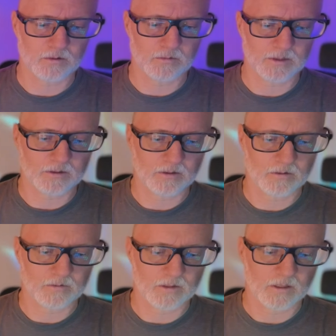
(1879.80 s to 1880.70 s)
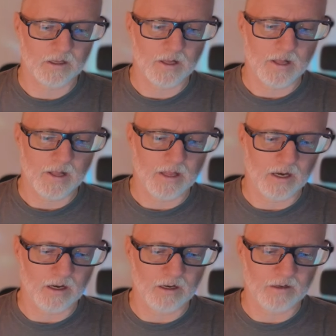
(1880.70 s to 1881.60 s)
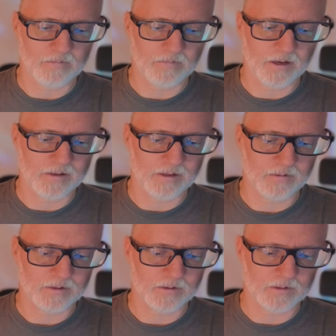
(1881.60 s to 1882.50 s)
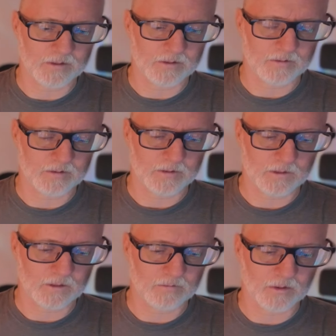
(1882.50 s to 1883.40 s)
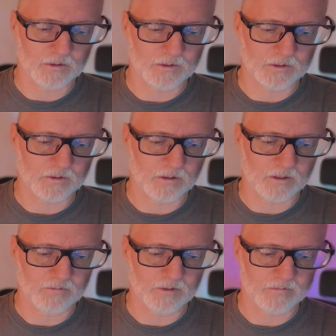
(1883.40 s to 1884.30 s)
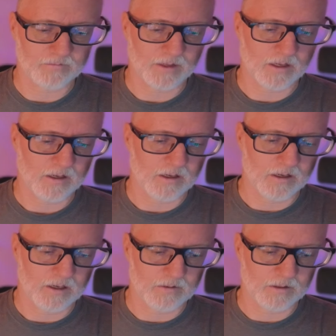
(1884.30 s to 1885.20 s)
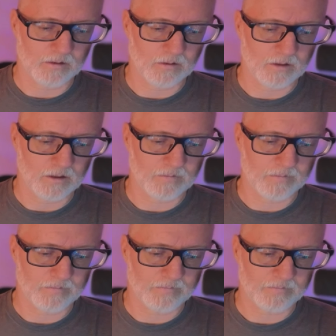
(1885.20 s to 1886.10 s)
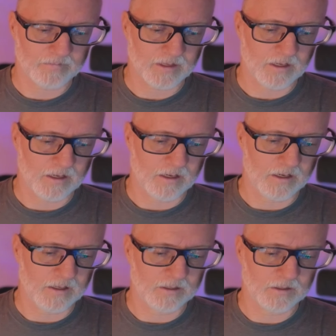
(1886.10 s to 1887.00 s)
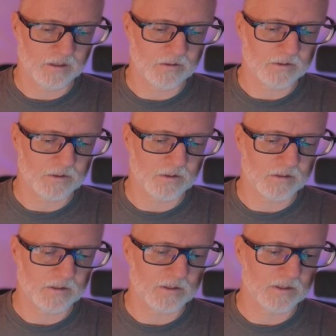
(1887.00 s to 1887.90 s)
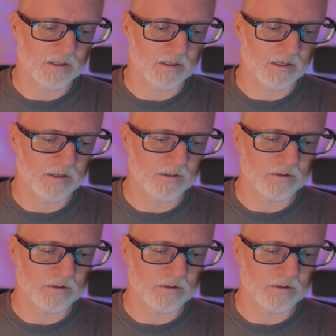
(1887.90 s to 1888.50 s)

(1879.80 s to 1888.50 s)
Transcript: but no. Um, and then we do the the seated poses, all of them, and we go up. And Janu Sirsasana. This is again, these are